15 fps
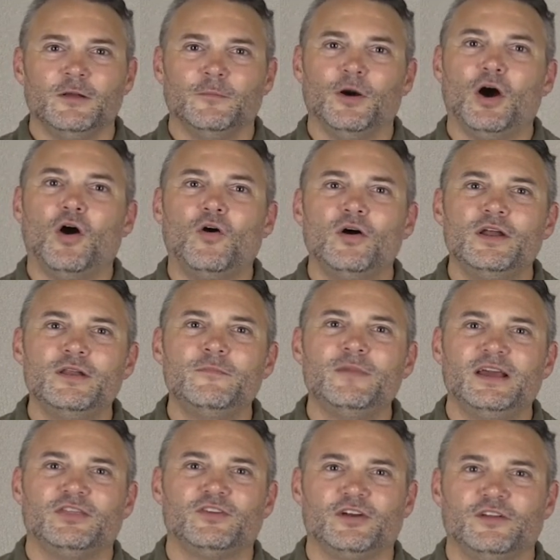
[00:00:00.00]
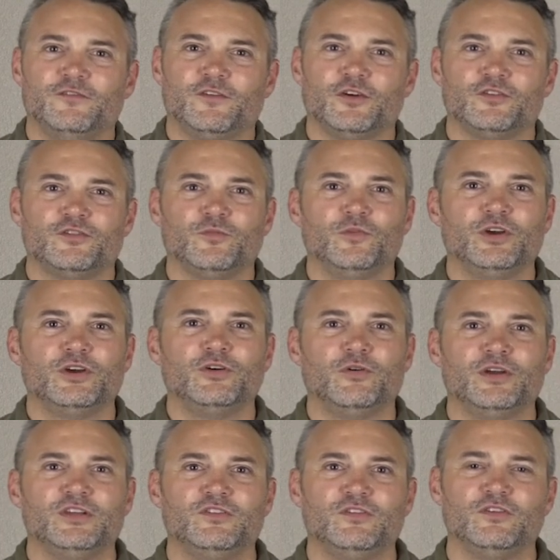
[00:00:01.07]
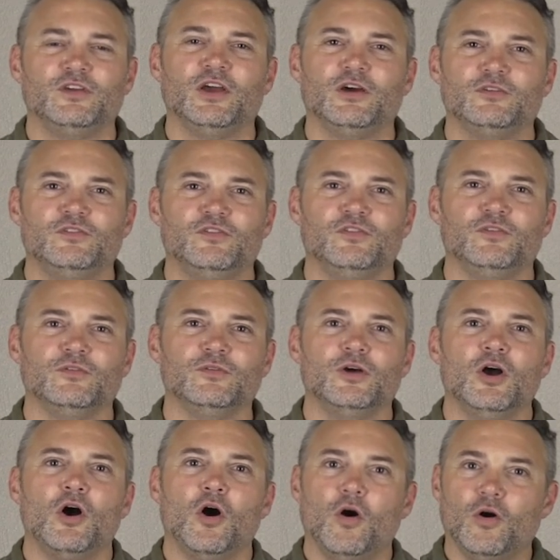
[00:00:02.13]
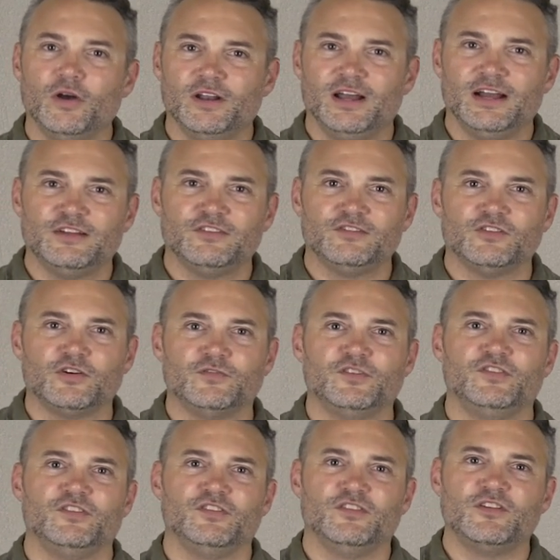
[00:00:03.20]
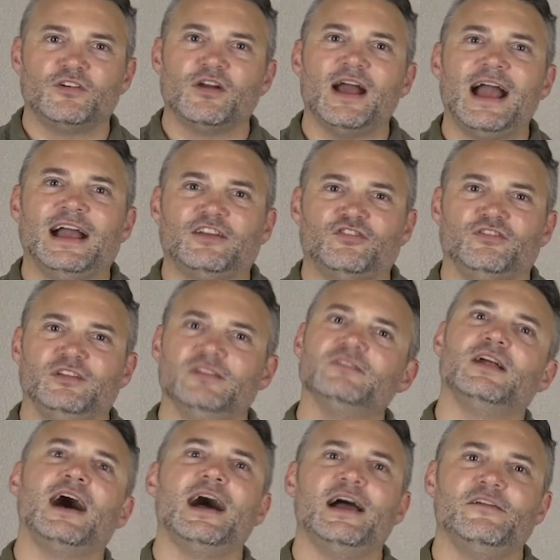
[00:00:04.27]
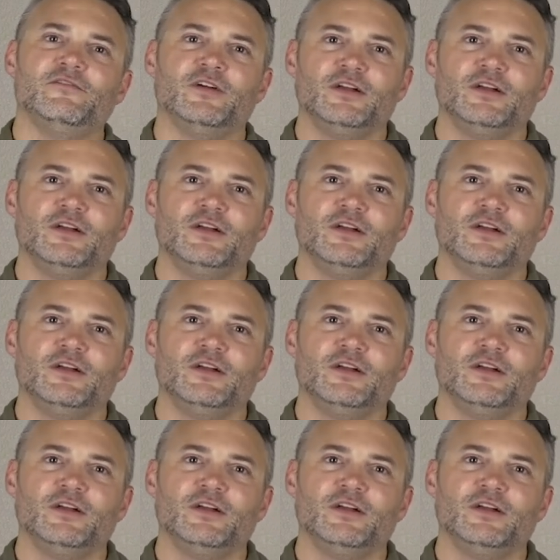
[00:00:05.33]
But on May 31st, we're going to go to online services that are actually live.